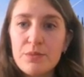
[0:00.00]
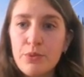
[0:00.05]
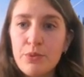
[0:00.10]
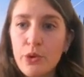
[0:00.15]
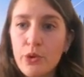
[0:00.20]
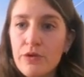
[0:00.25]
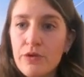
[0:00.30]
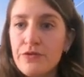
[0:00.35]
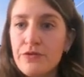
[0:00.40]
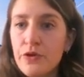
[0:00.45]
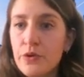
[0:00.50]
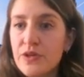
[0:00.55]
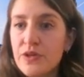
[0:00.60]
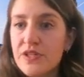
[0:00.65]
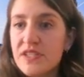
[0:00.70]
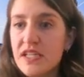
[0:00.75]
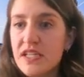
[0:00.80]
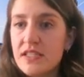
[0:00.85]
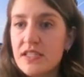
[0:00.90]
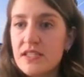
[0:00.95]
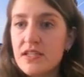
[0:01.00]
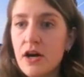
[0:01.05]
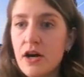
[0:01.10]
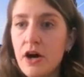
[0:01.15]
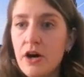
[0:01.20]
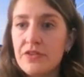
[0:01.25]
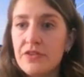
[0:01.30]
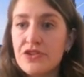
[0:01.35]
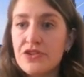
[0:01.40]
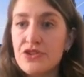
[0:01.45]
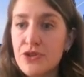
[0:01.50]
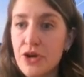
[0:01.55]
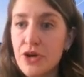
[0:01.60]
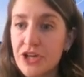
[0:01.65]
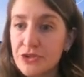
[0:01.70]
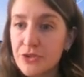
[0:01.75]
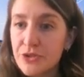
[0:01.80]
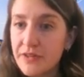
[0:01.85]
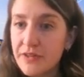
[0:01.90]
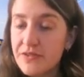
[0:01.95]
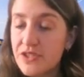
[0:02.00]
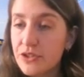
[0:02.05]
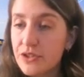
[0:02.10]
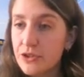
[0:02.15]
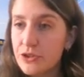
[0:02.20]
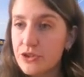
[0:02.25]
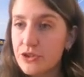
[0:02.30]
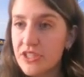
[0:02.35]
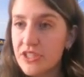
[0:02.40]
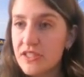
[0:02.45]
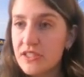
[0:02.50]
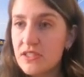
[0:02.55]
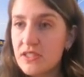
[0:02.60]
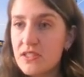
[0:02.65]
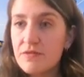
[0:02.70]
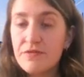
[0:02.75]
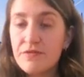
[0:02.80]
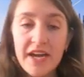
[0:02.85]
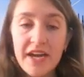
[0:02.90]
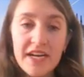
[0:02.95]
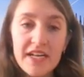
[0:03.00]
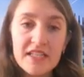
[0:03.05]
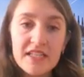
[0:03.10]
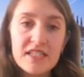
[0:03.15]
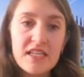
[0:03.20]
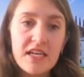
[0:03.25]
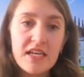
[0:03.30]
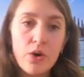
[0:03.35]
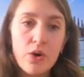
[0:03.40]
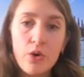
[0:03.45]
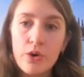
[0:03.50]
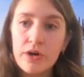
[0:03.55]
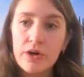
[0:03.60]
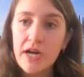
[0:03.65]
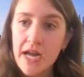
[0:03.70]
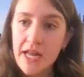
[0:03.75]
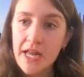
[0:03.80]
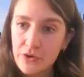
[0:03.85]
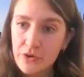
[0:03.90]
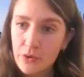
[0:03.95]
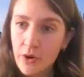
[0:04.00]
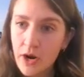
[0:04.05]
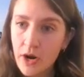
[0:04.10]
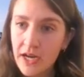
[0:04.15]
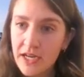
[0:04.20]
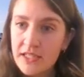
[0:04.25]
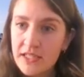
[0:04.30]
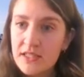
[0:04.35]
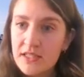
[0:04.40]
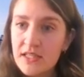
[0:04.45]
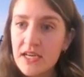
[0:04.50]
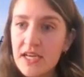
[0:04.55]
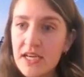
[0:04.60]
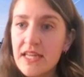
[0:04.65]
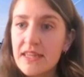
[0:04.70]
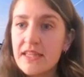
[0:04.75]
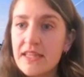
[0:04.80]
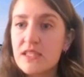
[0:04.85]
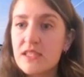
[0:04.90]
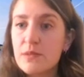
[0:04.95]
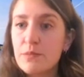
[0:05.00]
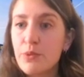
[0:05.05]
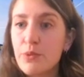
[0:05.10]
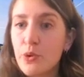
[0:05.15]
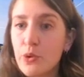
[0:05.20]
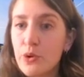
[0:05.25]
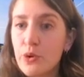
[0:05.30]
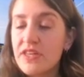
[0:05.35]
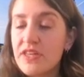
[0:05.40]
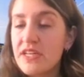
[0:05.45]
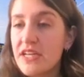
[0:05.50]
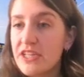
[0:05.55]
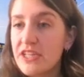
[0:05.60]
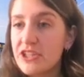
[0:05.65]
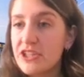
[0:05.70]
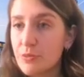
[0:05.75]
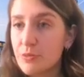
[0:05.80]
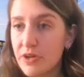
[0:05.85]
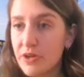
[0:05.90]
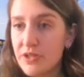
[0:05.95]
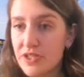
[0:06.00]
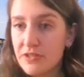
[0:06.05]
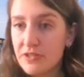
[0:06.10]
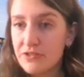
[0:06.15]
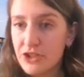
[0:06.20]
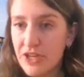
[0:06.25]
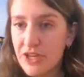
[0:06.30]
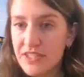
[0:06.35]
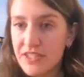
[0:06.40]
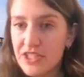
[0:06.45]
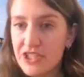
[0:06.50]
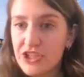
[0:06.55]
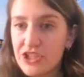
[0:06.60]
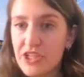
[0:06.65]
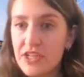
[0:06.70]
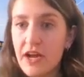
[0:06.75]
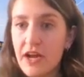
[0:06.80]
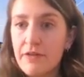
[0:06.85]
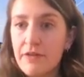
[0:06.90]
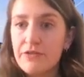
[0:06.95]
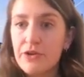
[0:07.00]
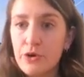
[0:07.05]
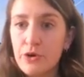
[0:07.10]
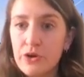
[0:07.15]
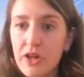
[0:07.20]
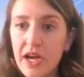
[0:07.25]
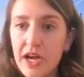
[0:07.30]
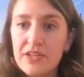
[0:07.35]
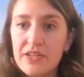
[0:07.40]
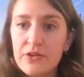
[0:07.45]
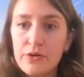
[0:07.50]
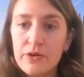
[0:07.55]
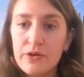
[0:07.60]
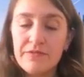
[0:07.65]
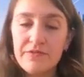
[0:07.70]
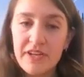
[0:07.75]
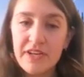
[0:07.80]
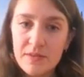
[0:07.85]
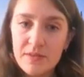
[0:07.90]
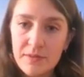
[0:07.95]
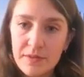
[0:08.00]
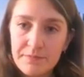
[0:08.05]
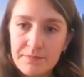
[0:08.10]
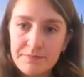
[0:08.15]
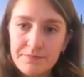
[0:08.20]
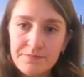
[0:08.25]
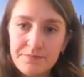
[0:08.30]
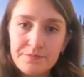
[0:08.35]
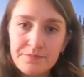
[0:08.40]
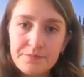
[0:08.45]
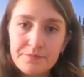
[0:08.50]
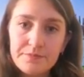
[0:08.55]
Support focuses on the structuring of solutions, financing, or otherwise that support the nature positive transition of your client or investment.